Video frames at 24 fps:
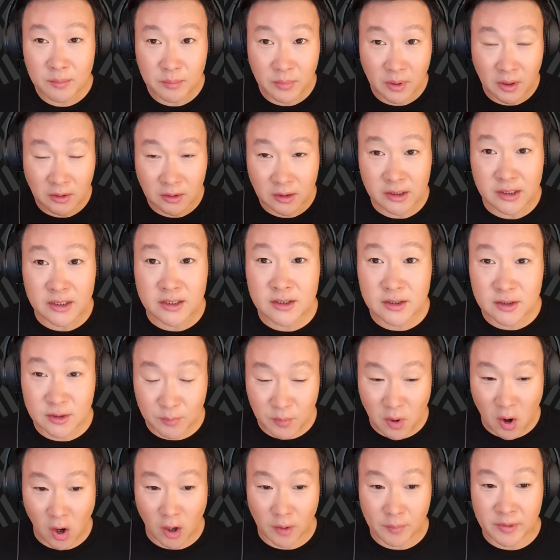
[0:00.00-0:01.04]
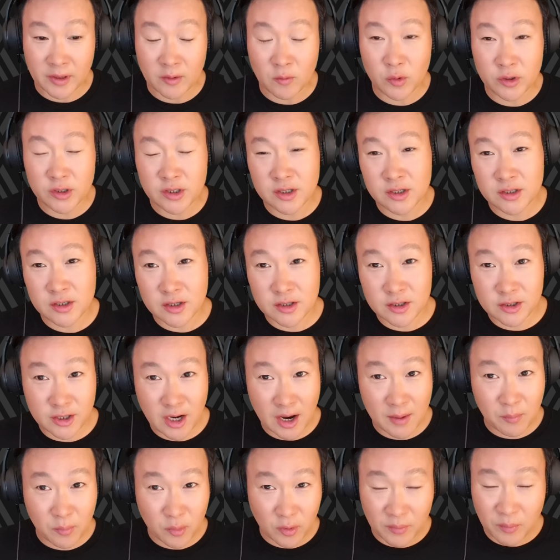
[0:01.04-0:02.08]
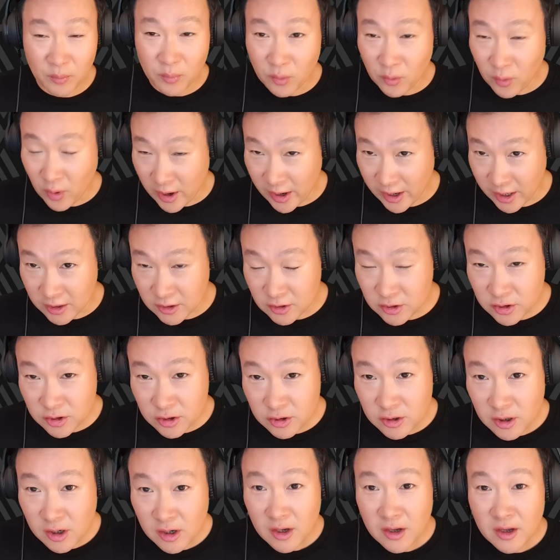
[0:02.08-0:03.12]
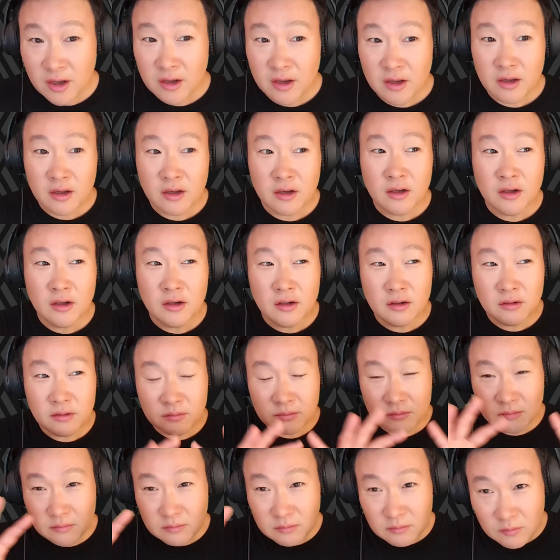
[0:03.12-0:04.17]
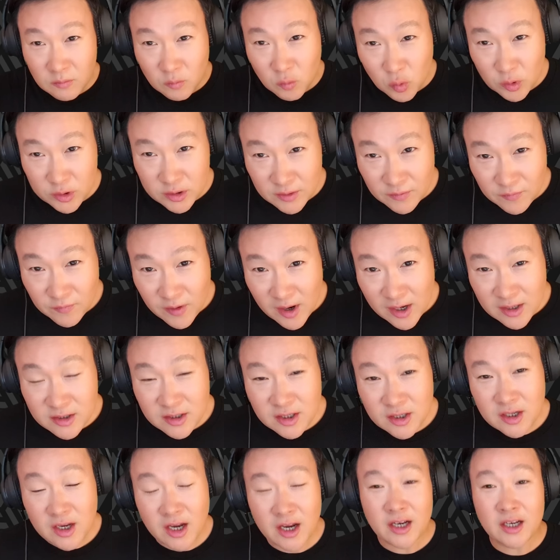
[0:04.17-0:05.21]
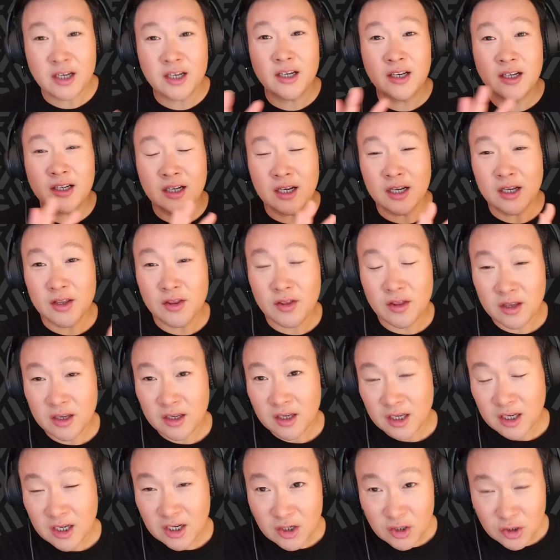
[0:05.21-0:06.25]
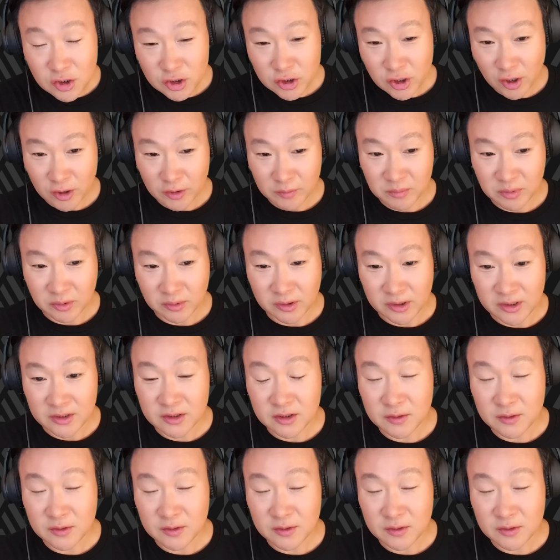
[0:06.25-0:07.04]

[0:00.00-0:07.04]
Police Department, which is a separate branch, was investigating the Incheon Police